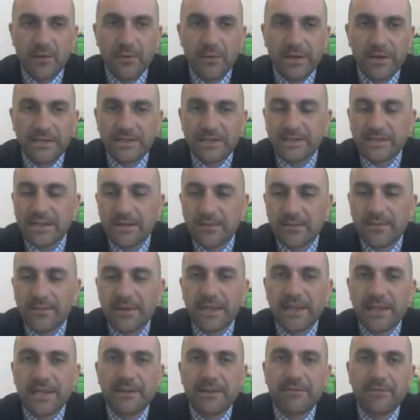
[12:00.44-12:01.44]
We just did
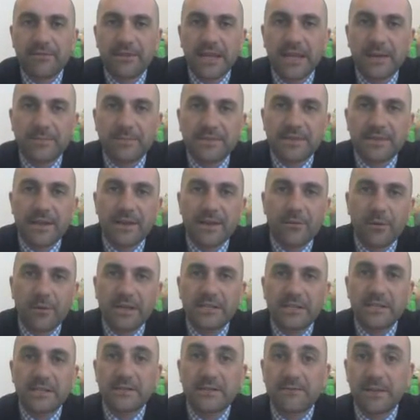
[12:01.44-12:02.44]
1,000,000 flips.
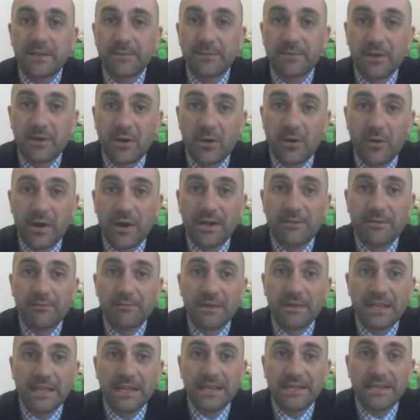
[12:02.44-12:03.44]
We just flipped a coin
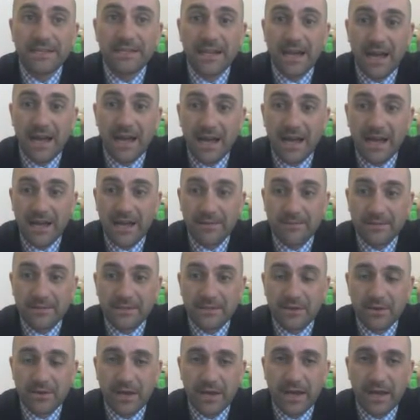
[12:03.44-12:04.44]
1,000,000
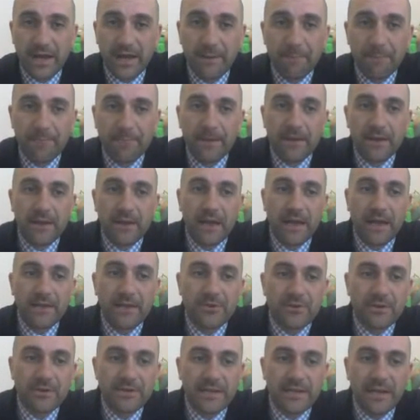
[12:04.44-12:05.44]
times, okay? And
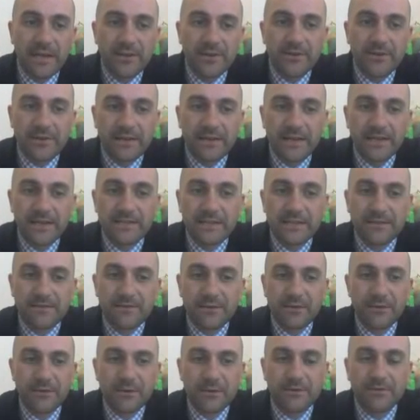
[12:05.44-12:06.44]
you can tell your kids that
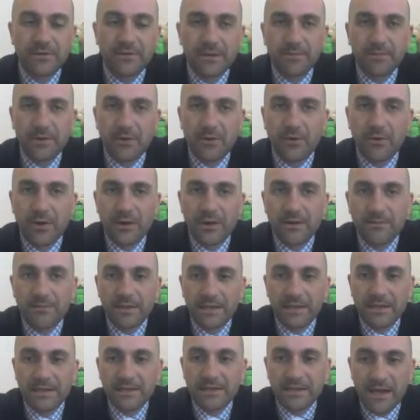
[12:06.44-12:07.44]
if you were to flip a coin
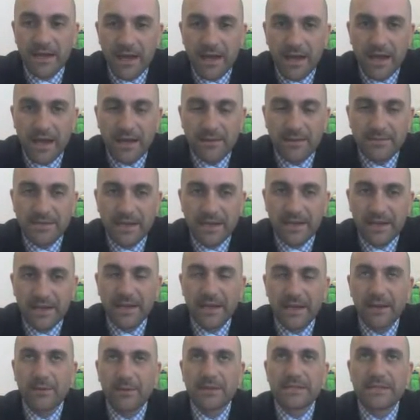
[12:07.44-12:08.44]
1,000,000 times,
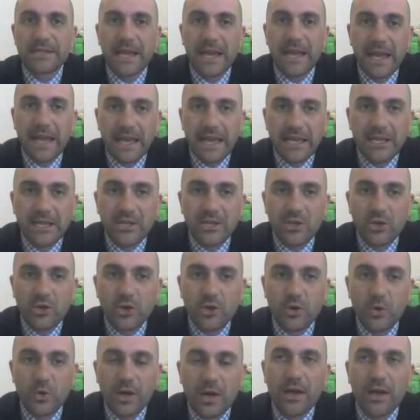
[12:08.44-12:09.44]
it would take
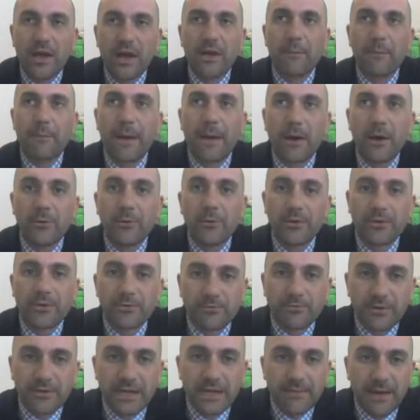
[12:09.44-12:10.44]
you about
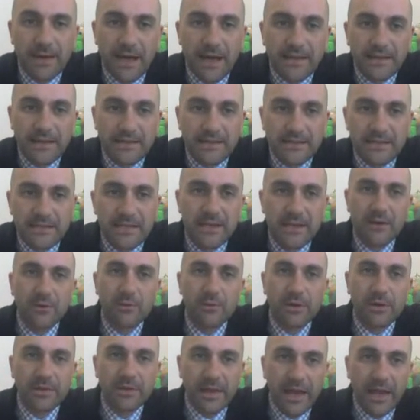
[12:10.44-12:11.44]
3 months
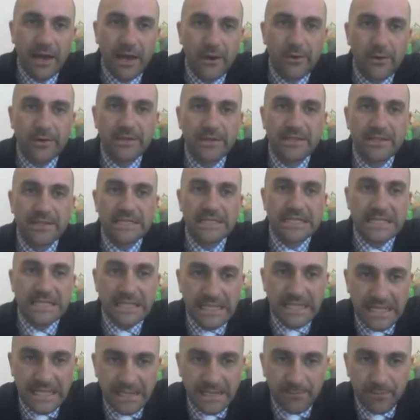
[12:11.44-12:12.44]
without
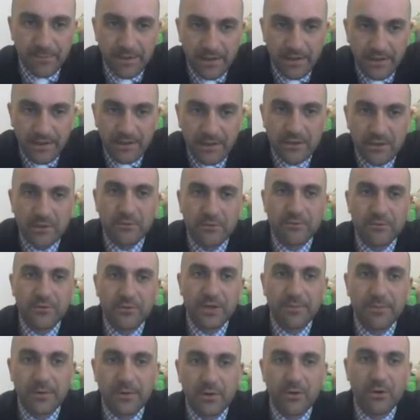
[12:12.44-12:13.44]
sleep to
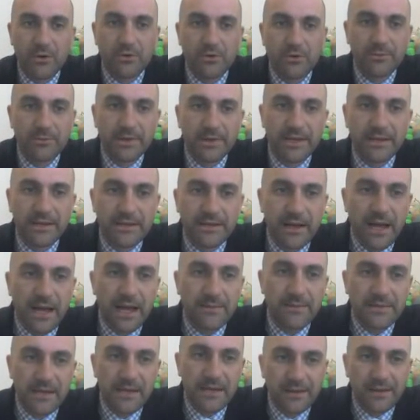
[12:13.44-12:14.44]
flip a 250,000
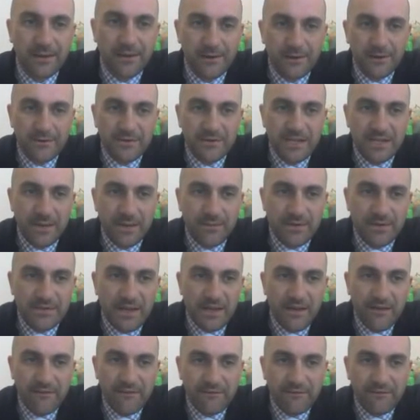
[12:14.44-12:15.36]
times. Look at those numbers.